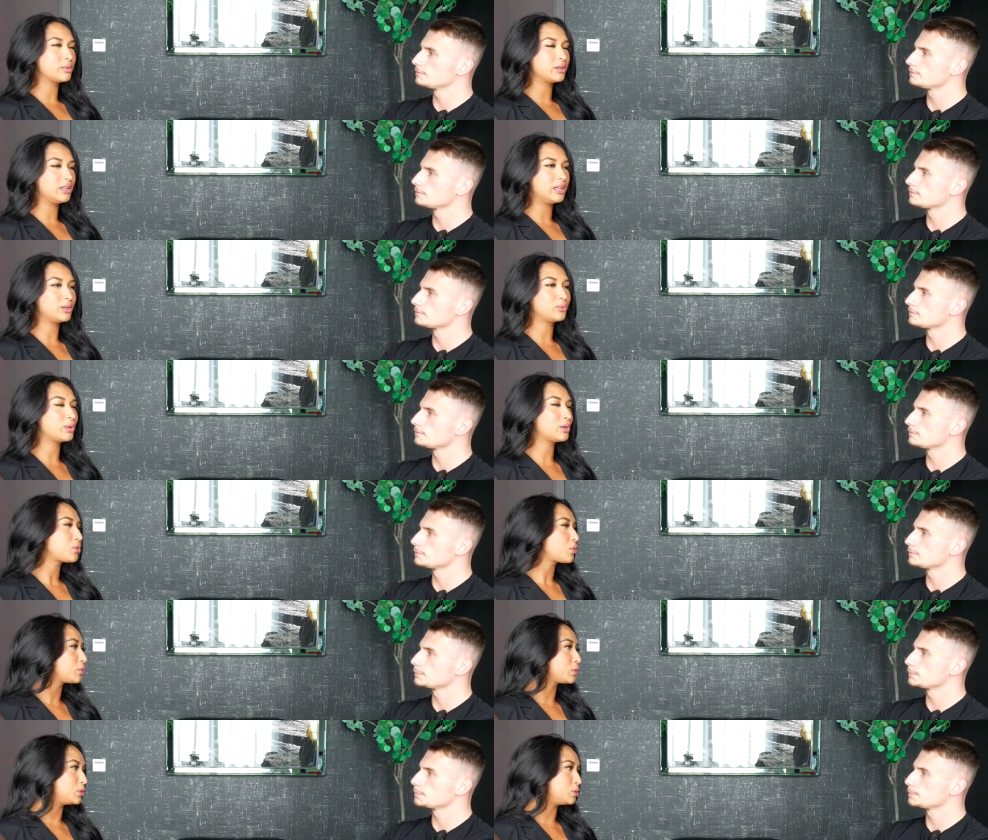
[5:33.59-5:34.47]
Speaker 1: But like we're
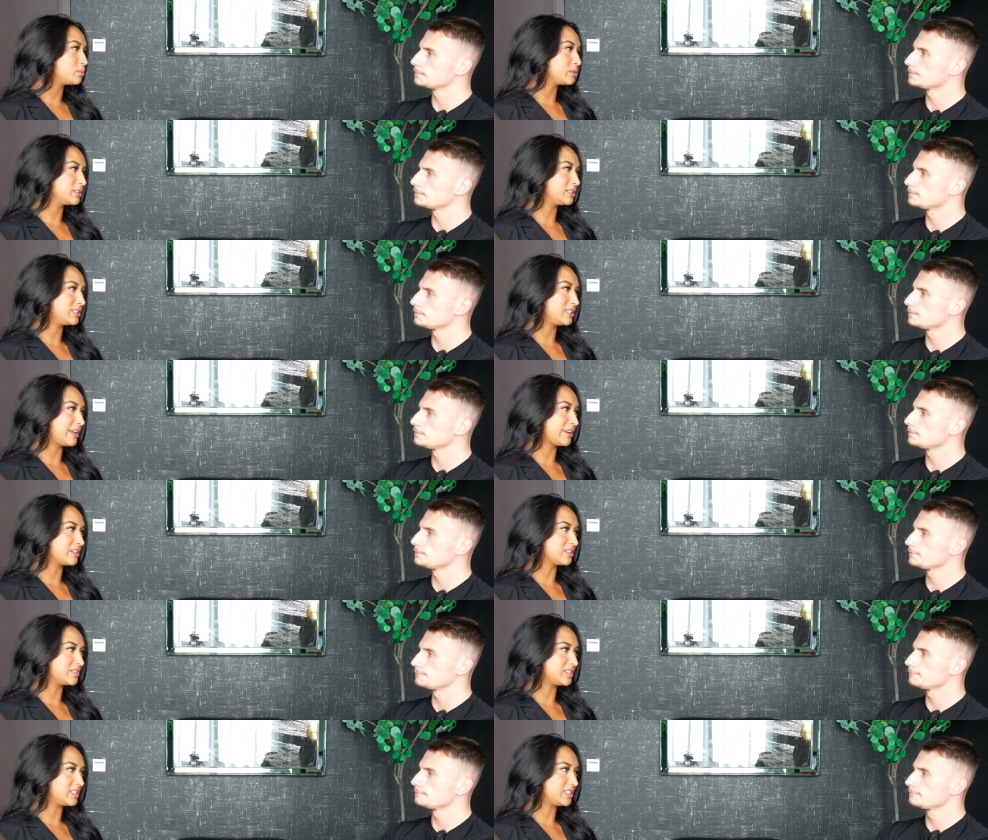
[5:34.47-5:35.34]
all human at the
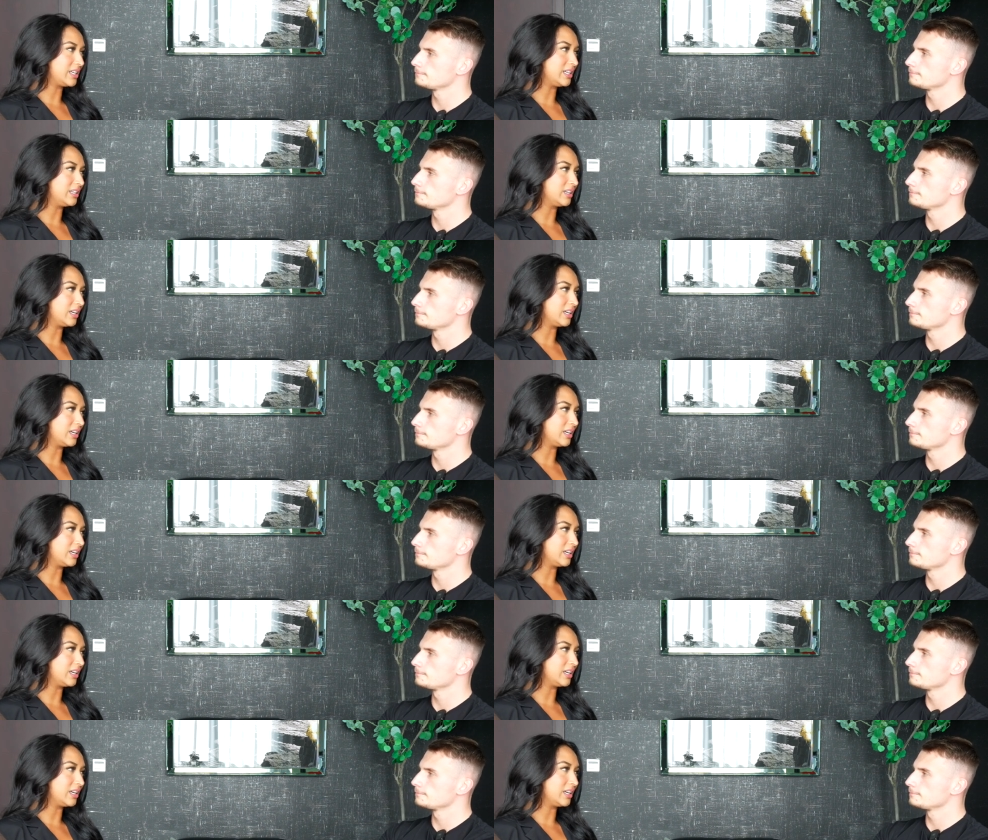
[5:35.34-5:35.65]
end of the day.